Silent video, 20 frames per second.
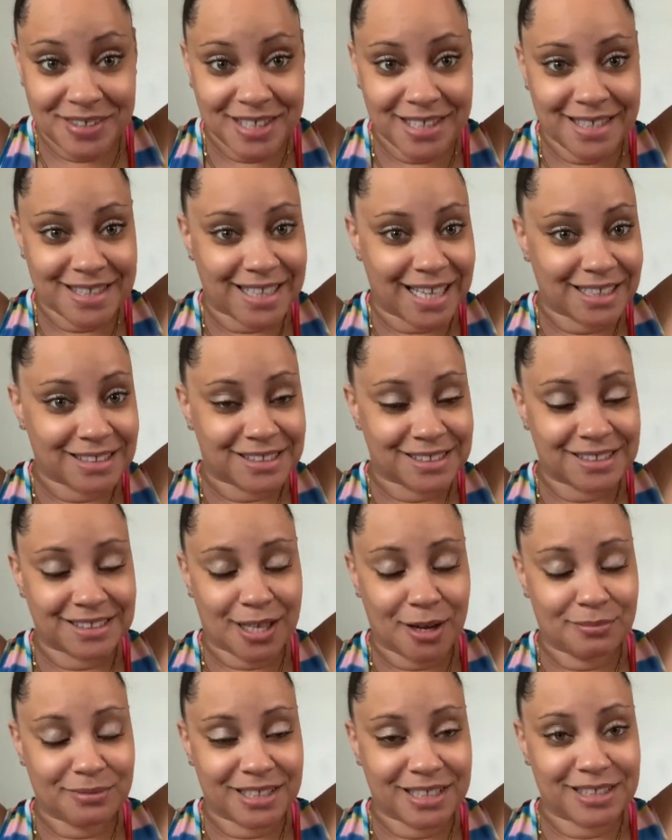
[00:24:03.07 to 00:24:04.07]
that's
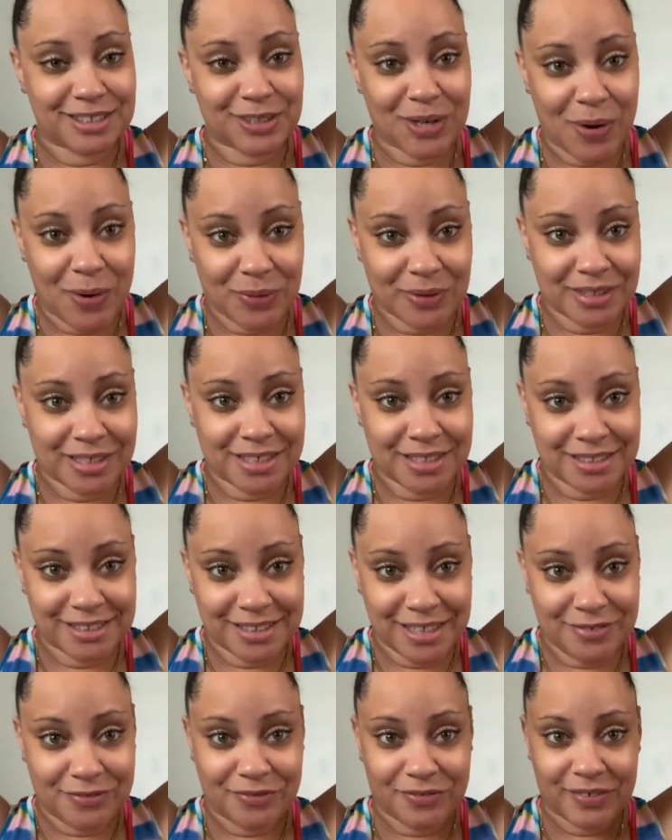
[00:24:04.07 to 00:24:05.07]
something totally
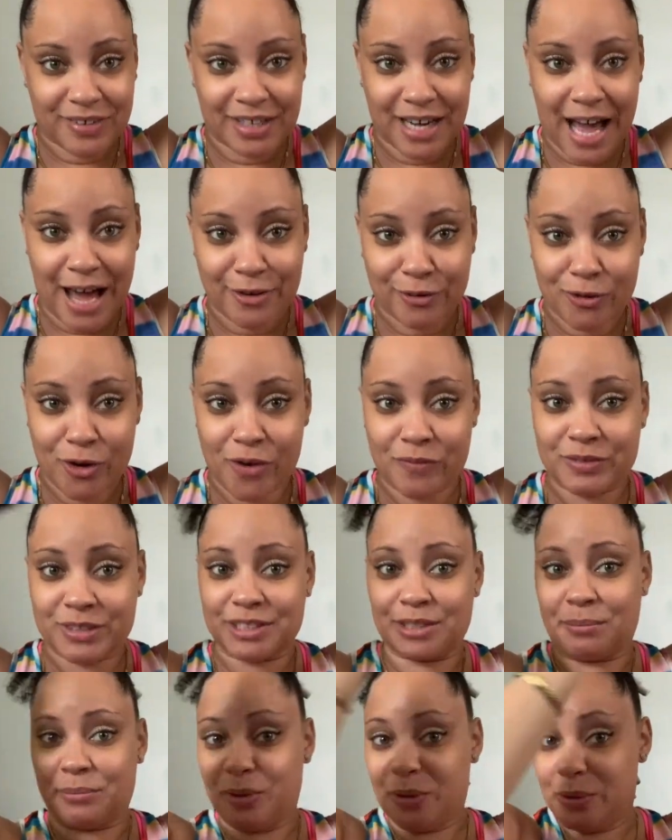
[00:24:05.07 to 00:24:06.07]
different. I don't know if it's
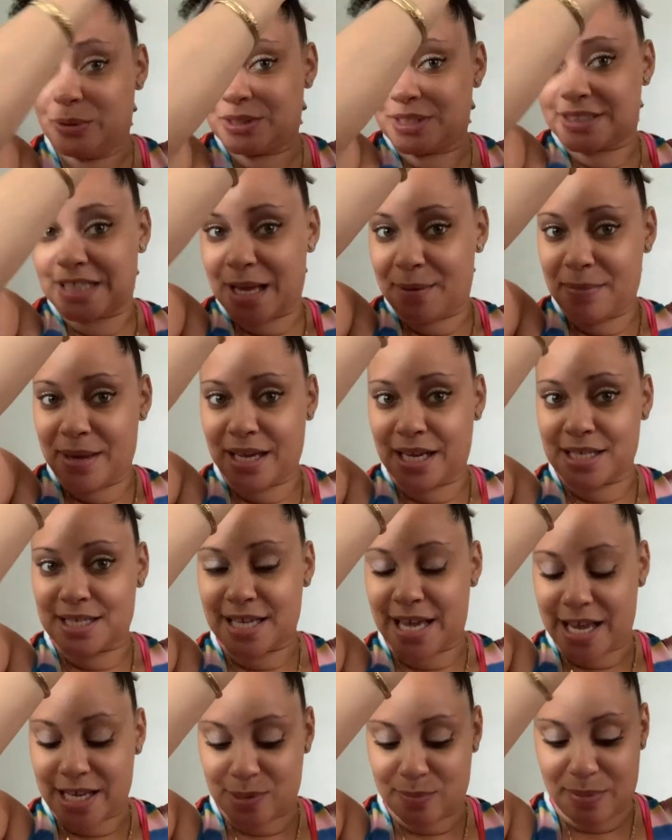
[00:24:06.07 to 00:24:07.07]
the music that make it
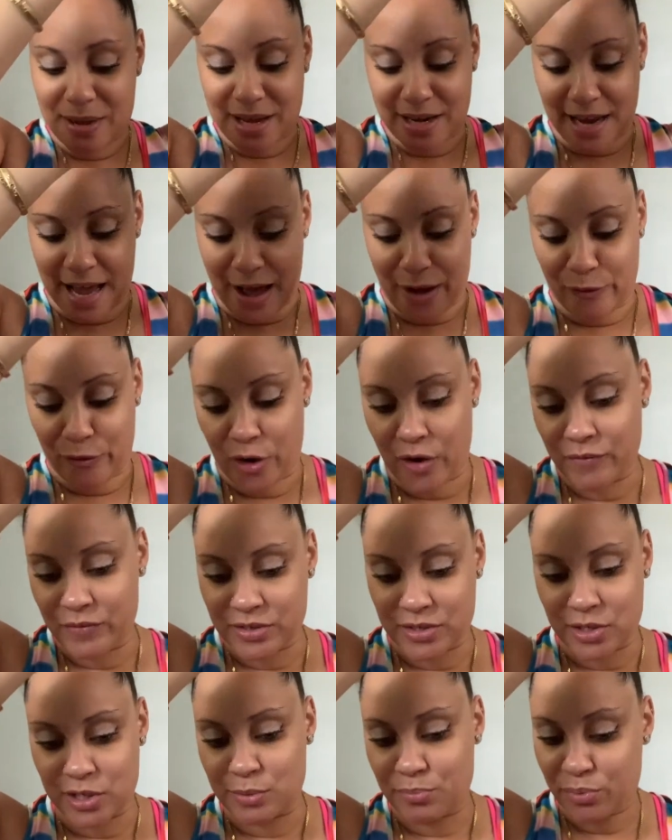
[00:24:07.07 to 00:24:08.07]
taste better. I don't know if
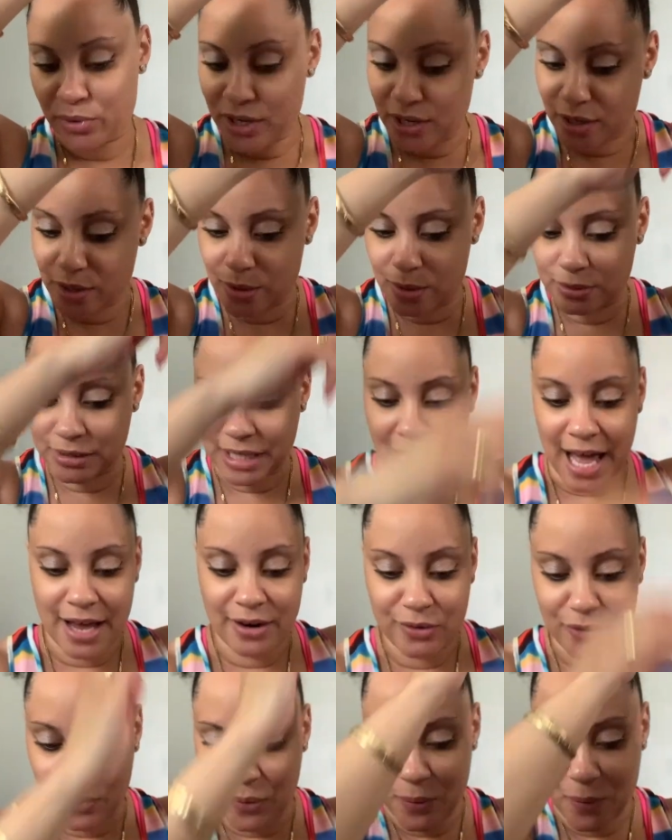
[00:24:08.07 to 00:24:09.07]
it's the sprinkles. I
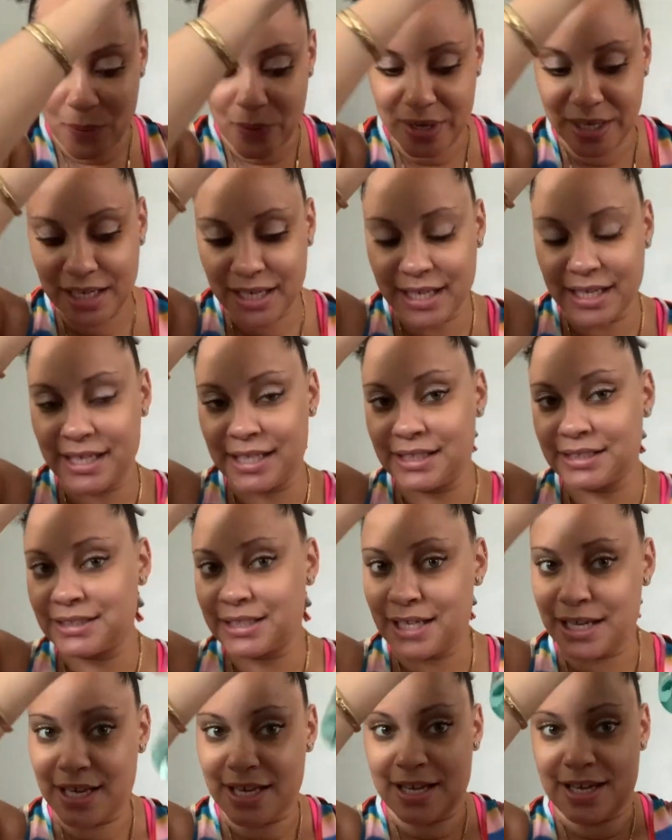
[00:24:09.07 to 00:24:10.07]
don't know what it is,
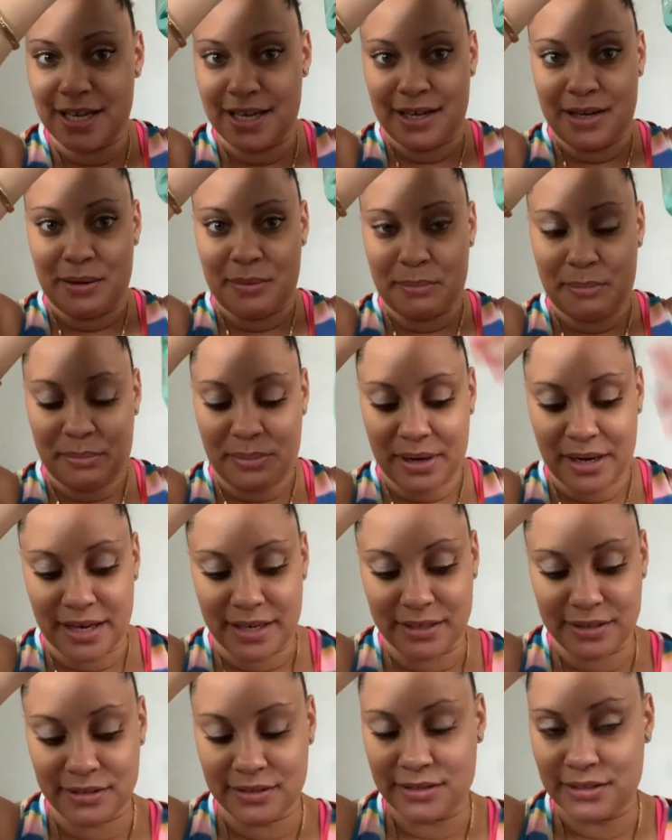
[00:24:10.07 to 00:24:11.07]

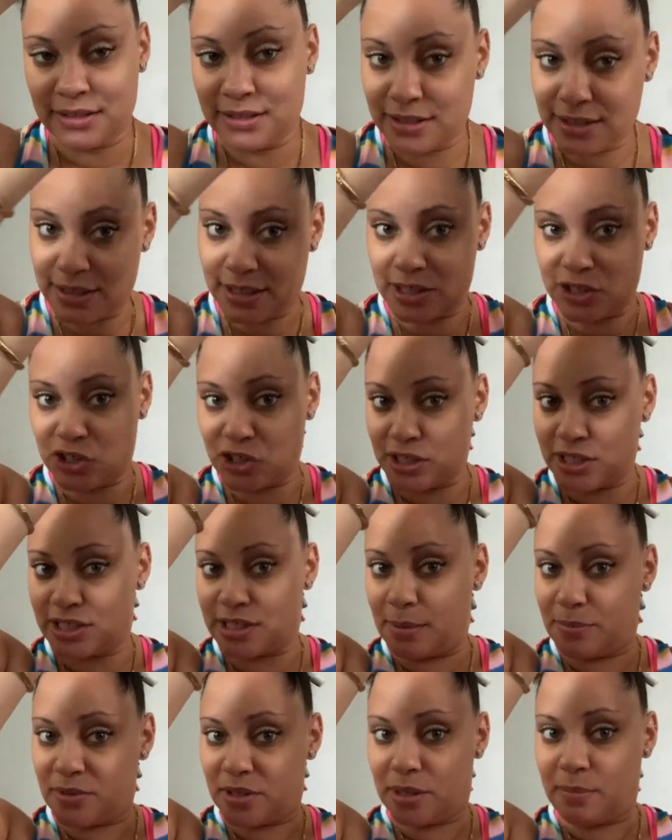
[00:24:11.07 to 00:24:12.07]
but it's just
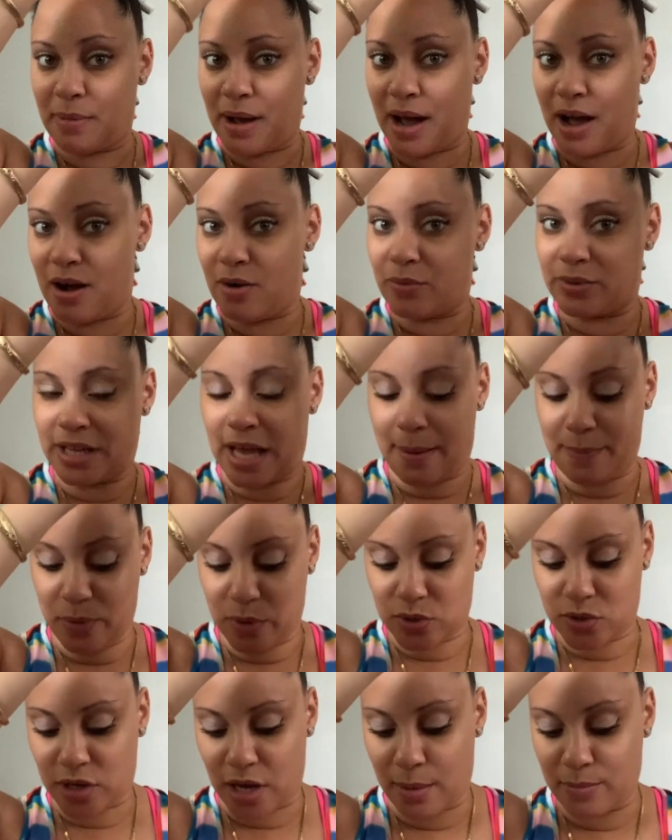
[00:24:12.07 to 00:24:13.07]
something about when that
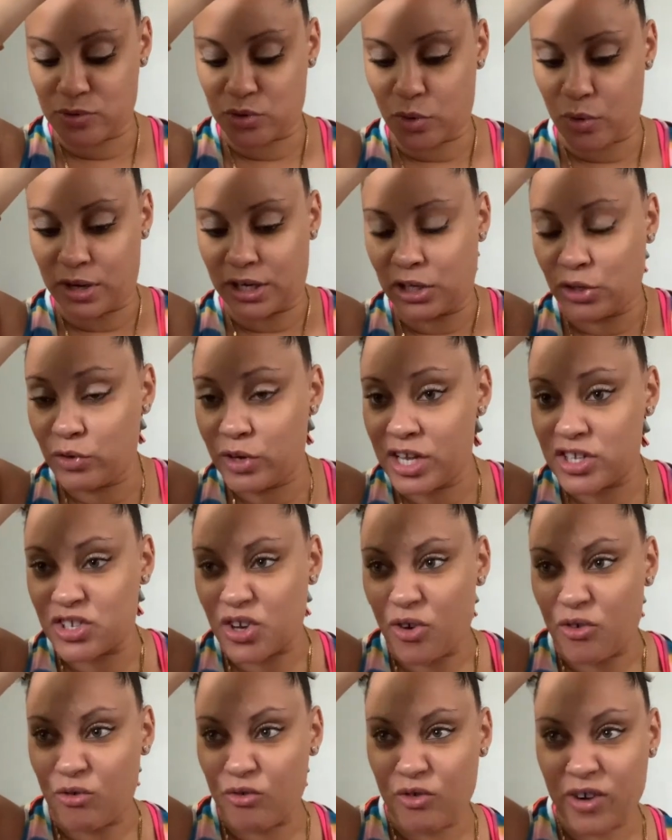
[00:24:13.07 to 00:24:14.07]
music comes on and you get to
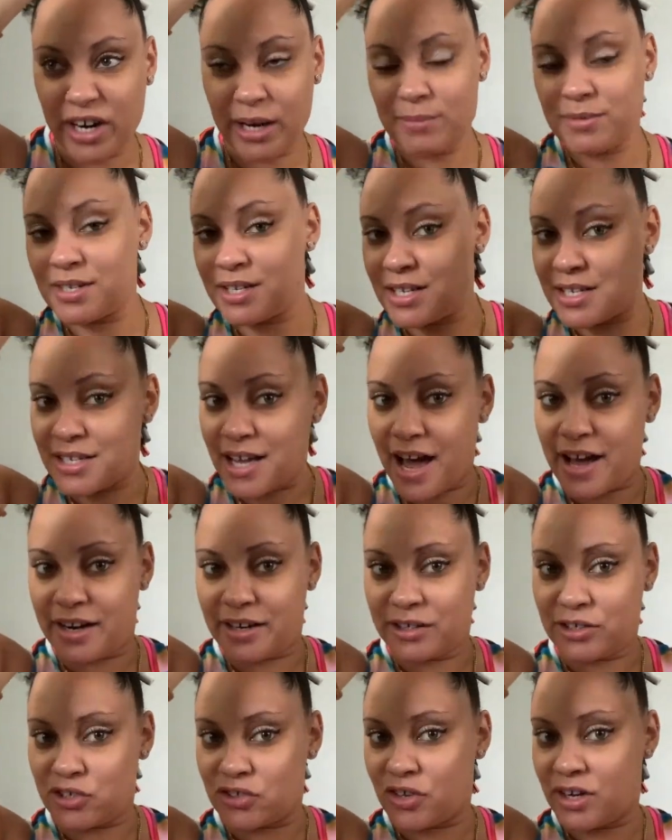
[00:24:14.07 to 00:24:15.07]
run up to the side of the
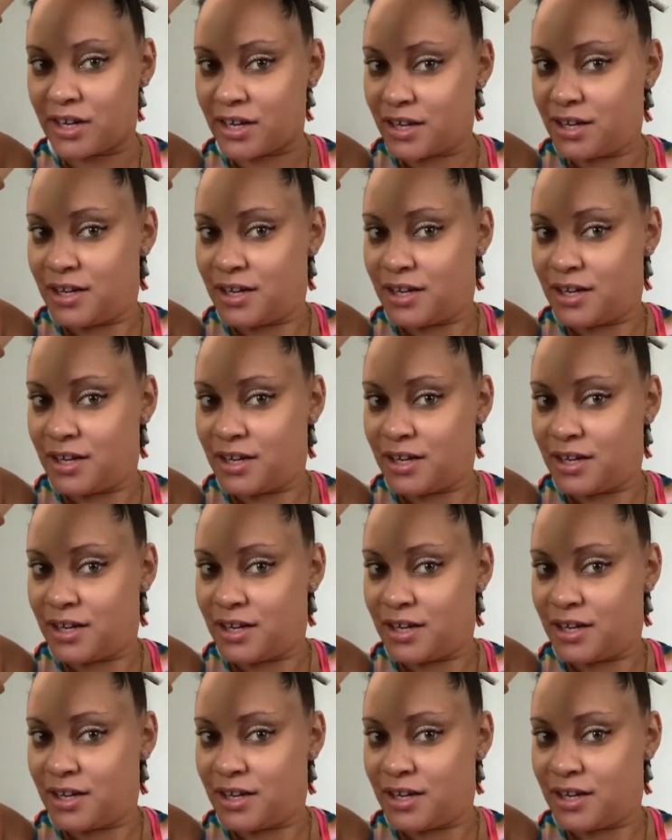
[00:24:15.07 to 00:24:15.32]
truck